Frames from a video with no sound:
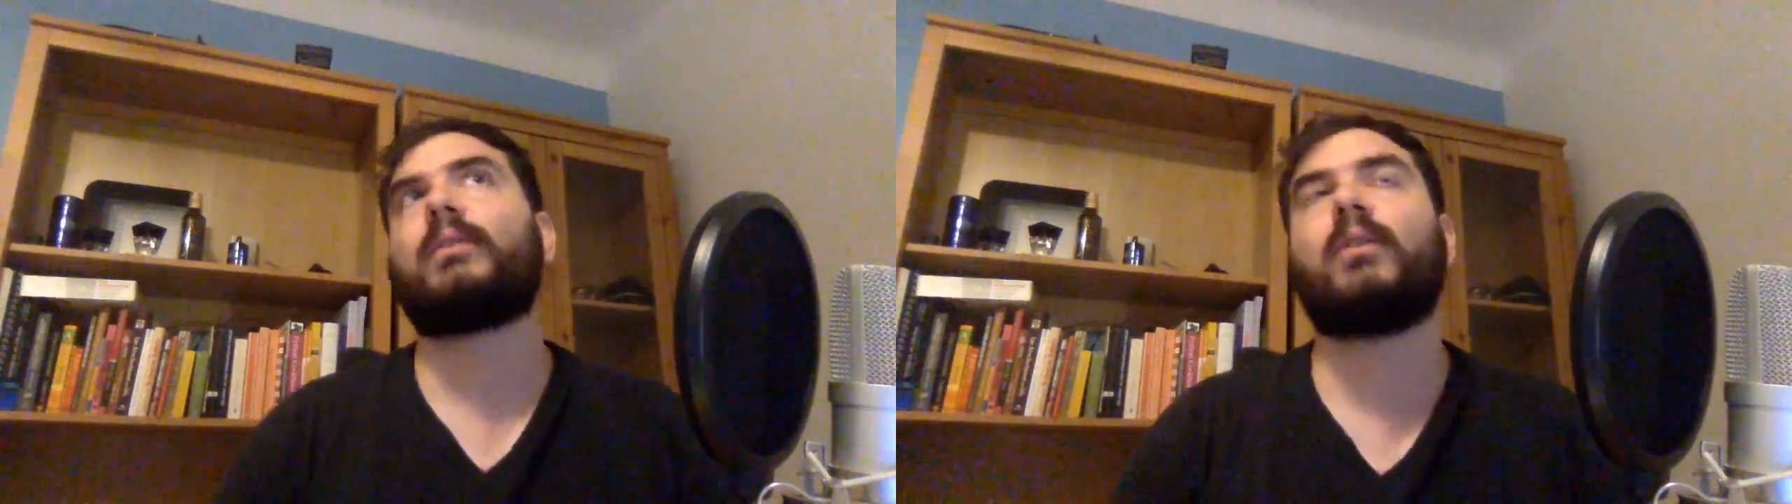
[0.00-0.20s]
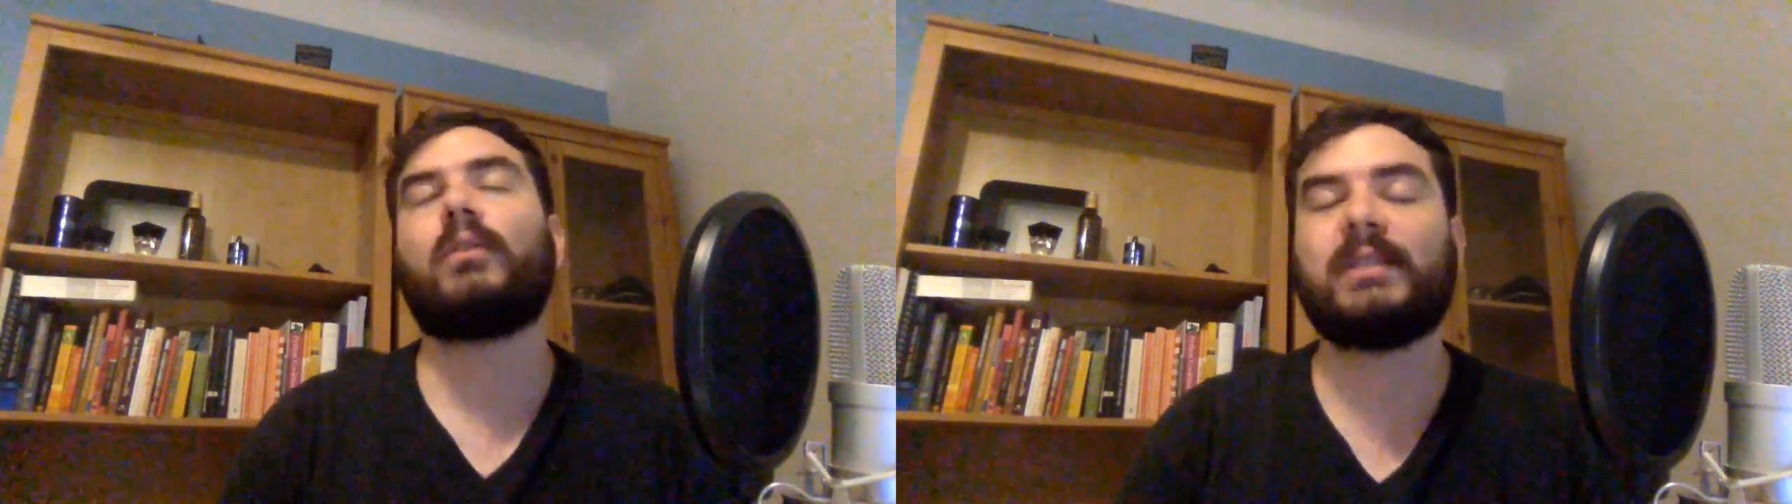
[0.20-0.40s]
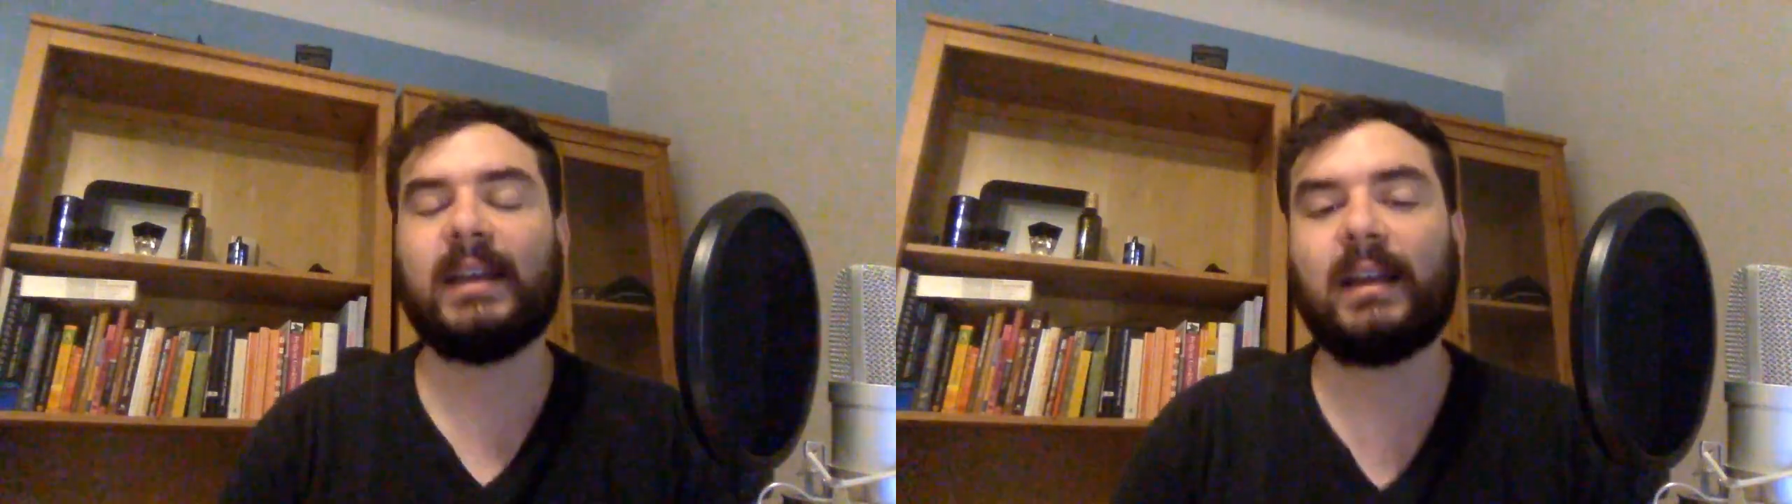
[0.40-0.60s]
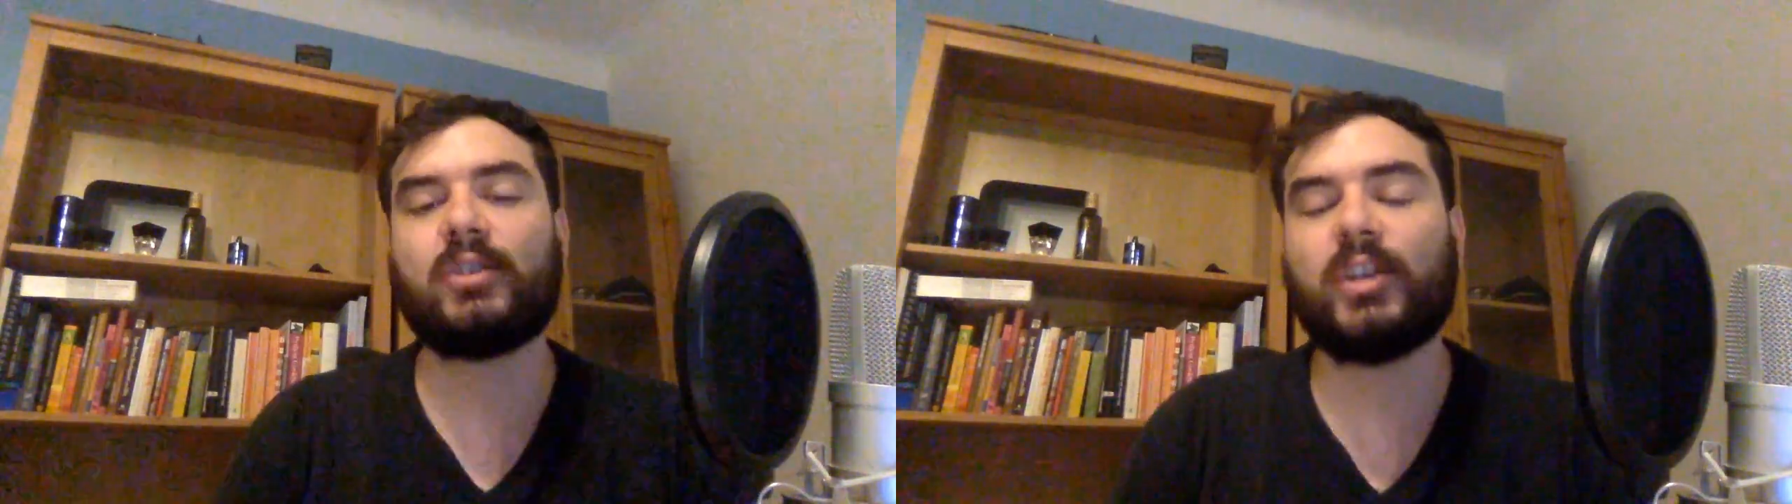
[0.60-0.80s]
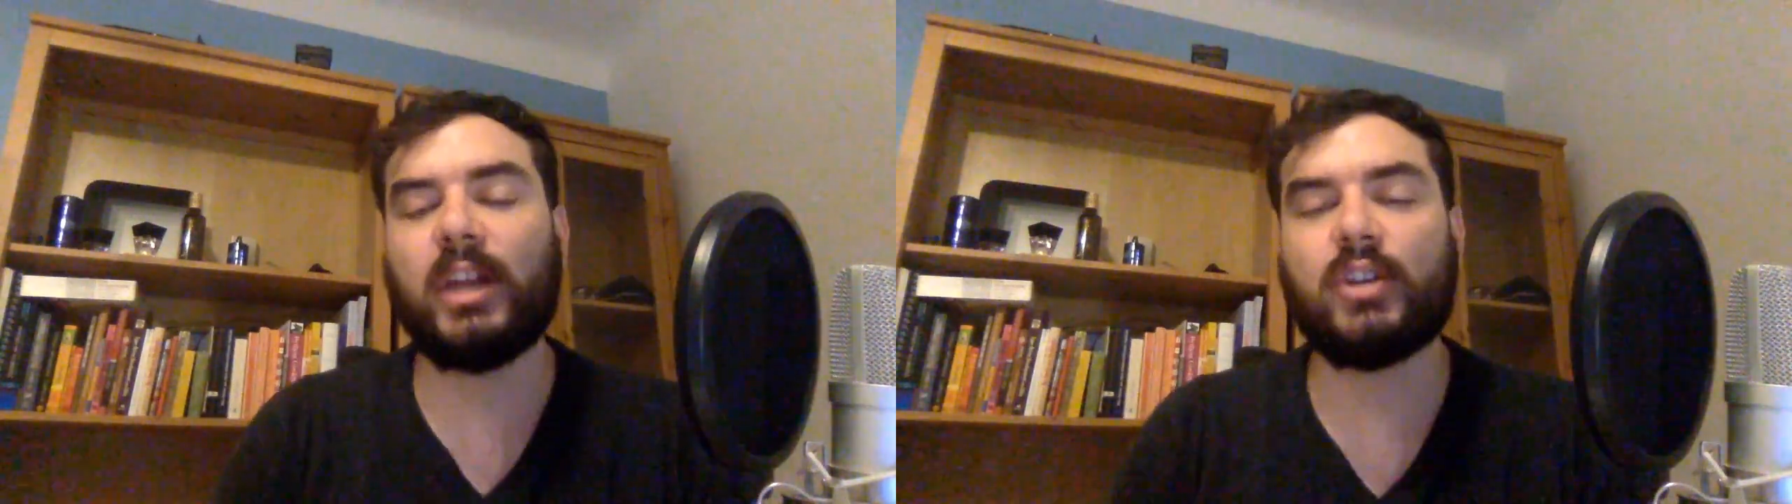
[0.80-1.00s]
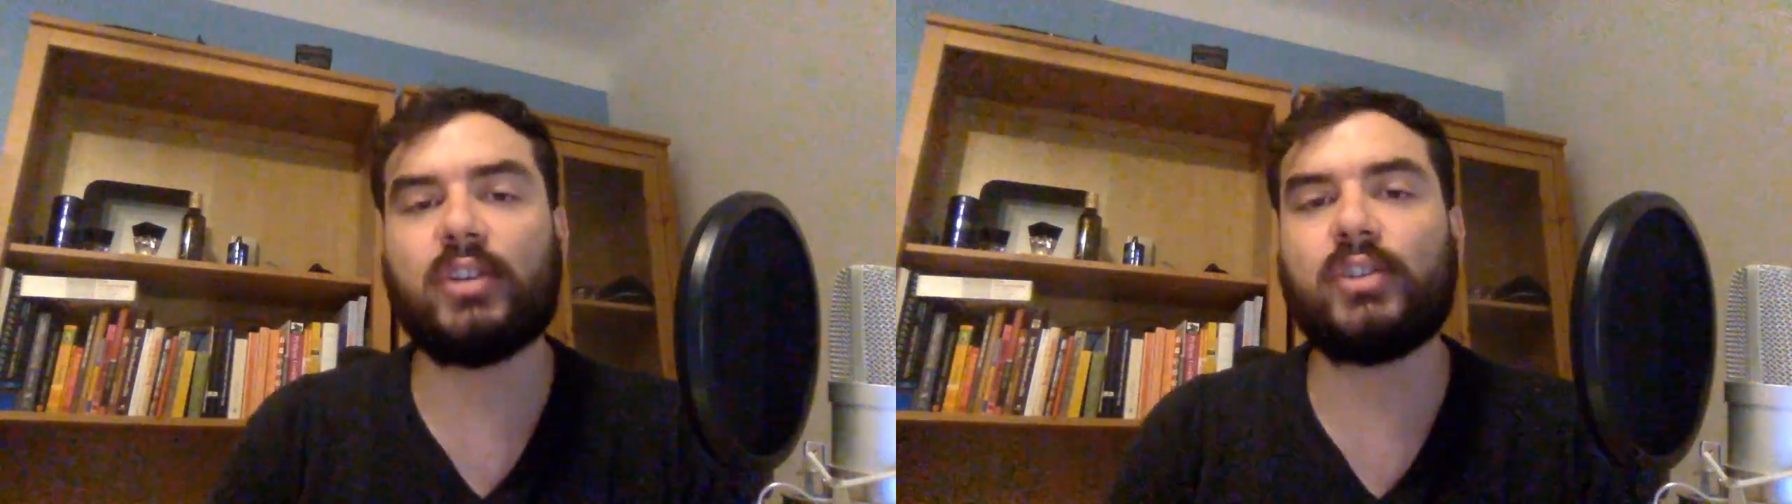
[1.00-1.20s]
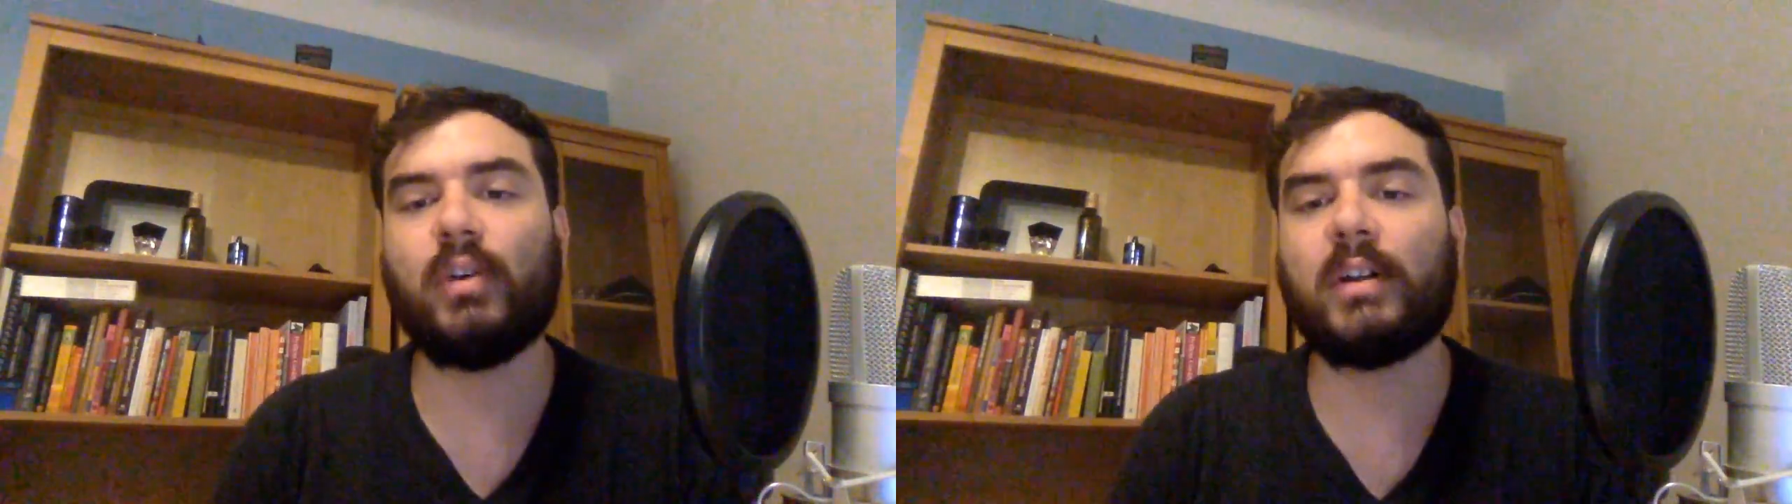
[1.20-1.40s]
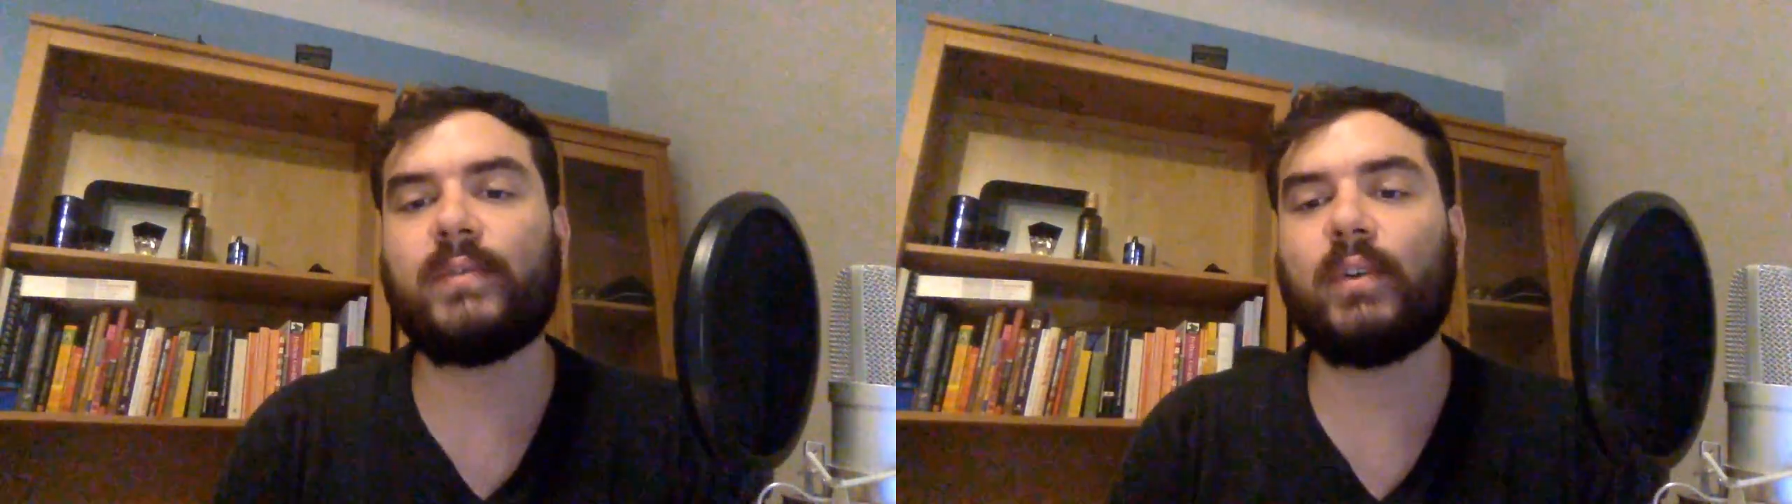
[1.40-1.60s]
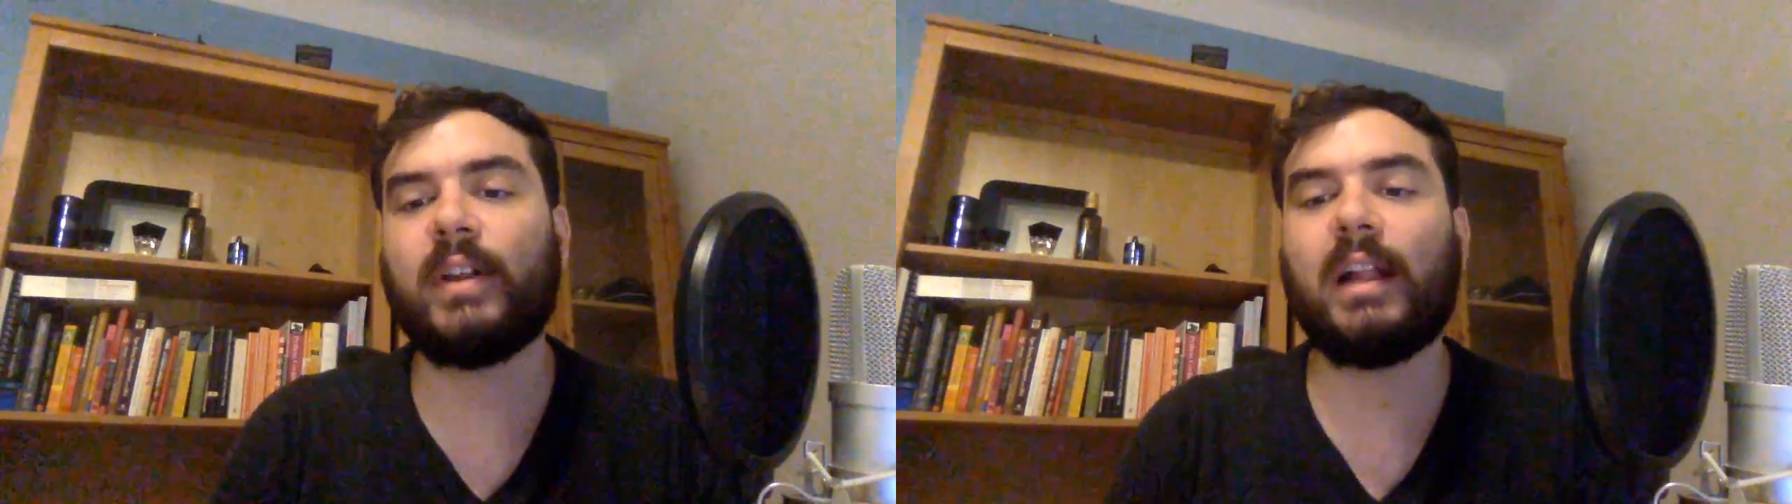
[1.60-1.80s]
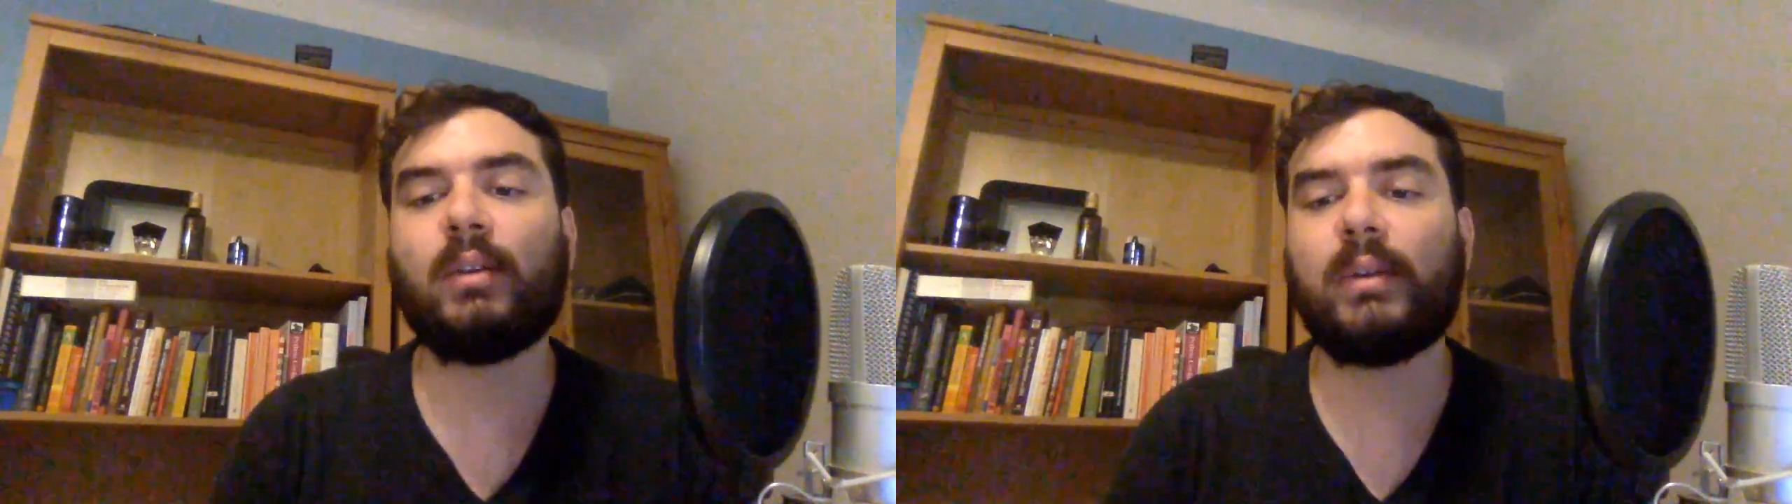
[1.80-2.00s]
on Stack Exchange and search for the
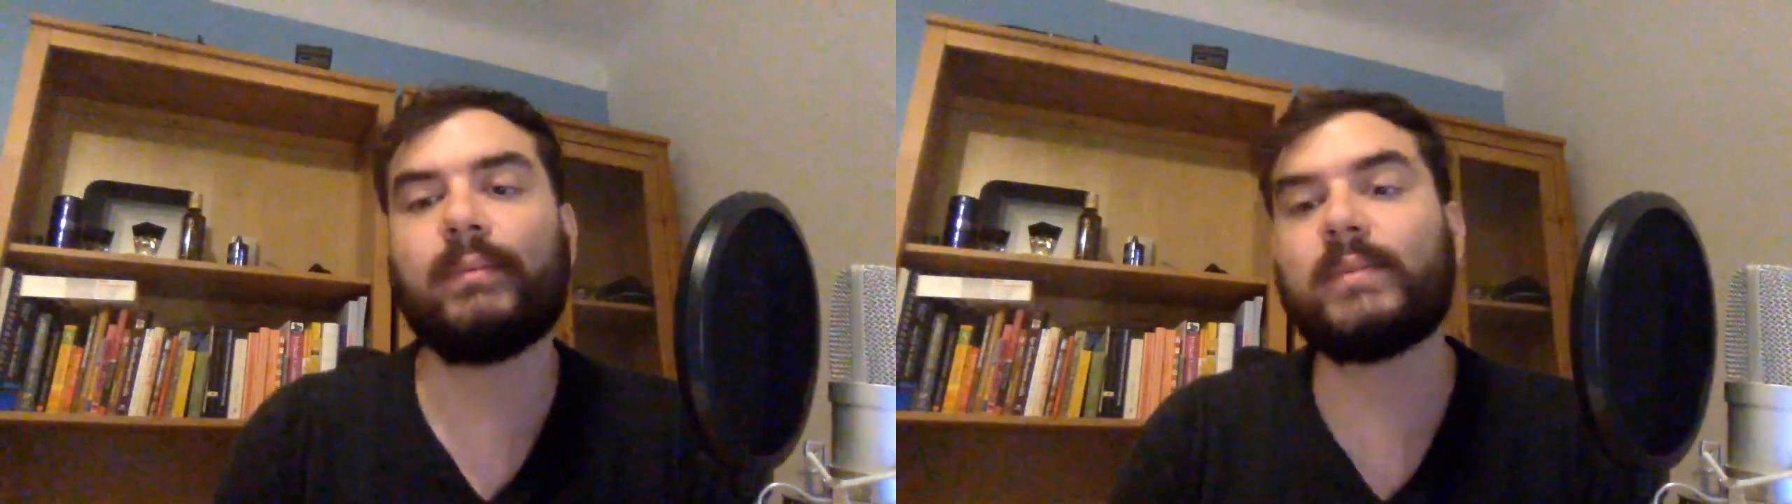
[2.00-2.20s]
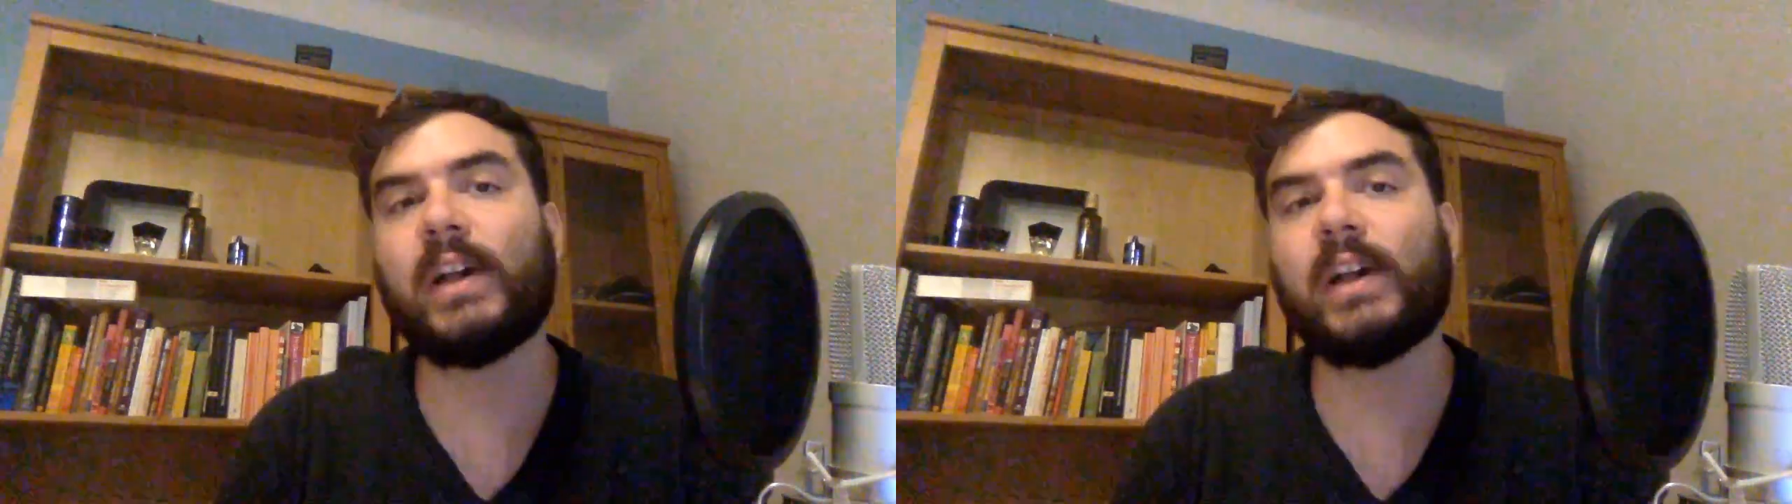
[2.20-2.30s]
algorithms